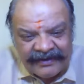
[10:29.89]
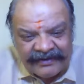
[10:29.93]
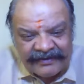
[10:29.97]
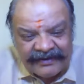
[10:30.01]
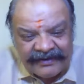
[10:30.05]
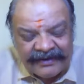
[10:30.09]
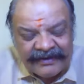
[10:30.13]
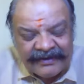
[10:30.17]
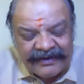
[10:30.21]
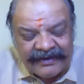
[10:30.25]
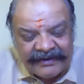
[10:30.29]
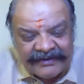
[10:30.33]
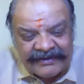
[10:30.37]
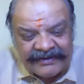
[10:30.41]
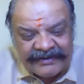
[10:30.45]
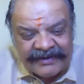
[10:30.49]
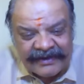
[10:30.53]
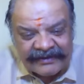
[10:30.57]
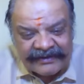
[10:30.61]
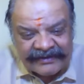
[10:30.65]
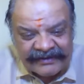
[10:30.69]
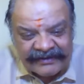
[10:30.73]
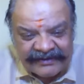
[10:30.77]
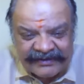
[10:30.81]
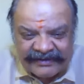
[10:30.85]
the
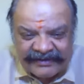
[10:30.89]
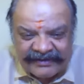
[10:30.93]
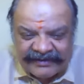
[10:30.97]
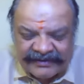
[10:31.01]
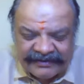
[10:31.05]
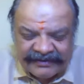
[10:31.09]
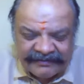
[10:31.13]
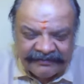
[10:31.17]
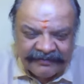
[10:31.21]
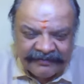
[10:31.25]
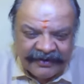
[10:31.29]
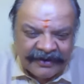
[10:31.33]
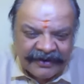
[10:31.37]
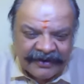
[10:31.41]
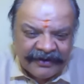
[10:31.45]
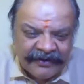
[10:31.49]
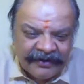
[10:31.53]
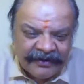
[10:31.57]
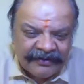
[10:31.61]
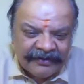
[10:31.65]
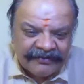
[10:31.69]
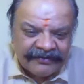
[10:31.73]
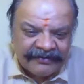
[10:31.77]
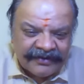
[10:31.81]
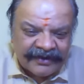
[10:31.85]
distance where
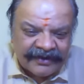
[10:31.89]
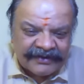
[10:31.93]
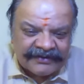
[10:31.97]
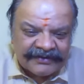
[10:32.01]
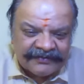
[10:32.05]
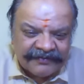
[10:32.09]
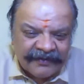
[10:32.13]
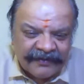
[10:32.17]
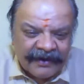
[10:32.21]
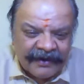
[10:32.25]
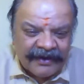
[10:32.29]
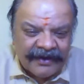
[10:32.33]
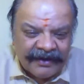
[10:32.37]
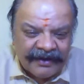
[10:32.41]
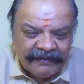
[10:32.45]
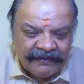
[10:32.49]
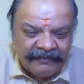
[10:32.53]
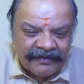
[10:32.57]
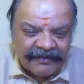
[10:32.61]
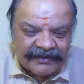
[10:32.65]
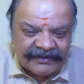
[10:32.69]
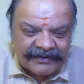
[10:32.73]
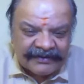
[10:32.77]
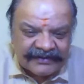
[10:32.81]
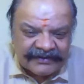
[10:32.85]
these five
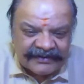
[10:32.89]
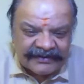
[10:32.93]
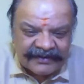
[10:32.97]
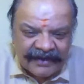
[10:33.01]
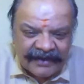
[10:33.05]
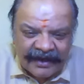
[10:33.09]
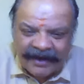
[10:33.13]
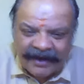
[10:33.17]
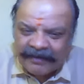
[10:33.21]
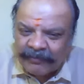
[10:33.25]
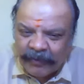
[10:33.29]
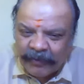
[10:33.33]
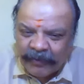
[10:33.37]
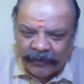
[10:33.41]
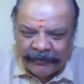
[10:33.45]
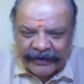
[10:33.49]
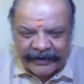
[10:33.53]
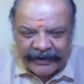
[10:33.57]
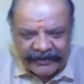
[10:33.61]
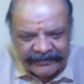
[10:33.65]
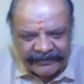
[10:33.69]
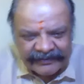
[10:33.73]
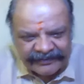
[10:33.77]
levels are moving.